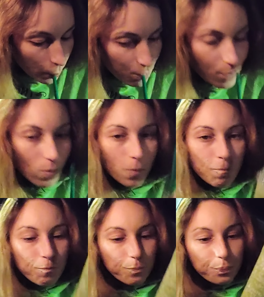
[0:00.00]
Hmm.
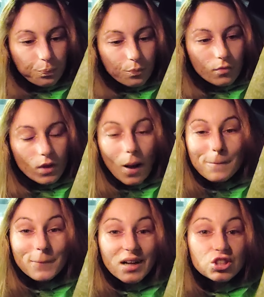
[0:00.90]

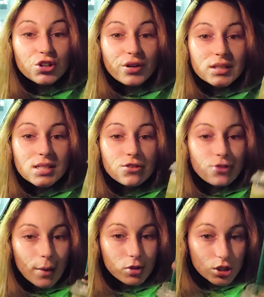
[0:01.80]
Matcha green tea
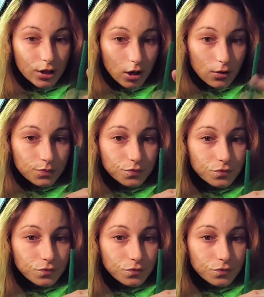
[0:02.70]
frappuccino